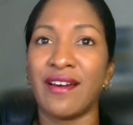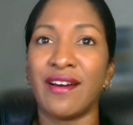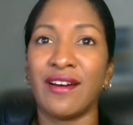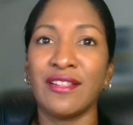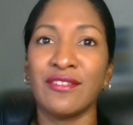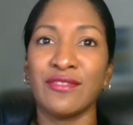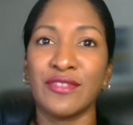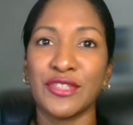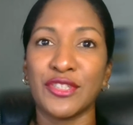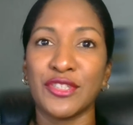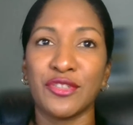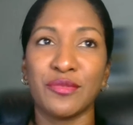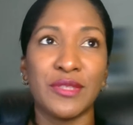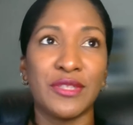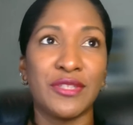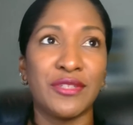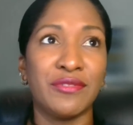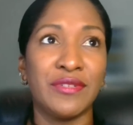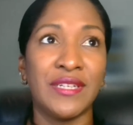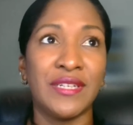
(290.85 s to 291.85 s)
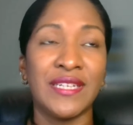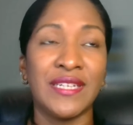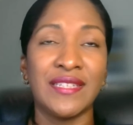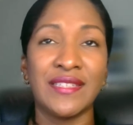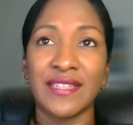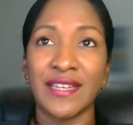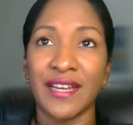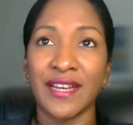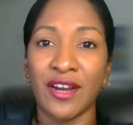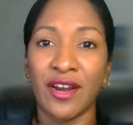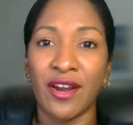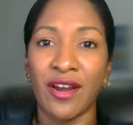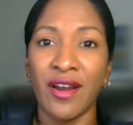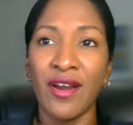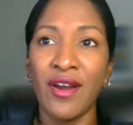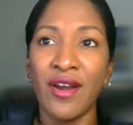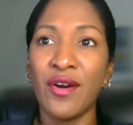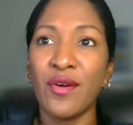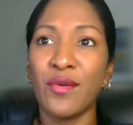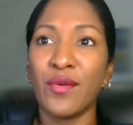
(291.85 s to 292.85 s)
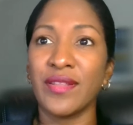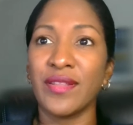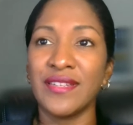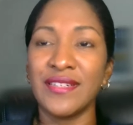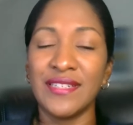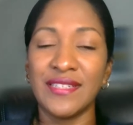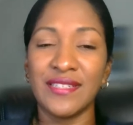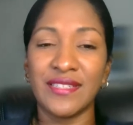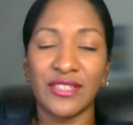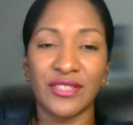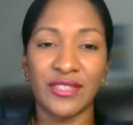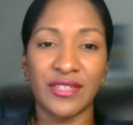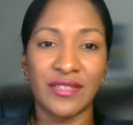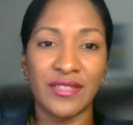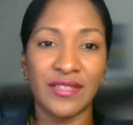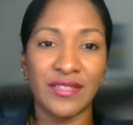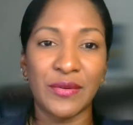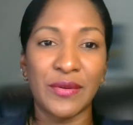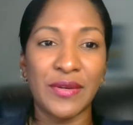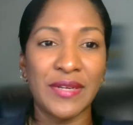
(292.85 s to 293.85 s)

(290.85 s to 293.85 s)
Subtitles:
All of us should be tuning in to hear what the is going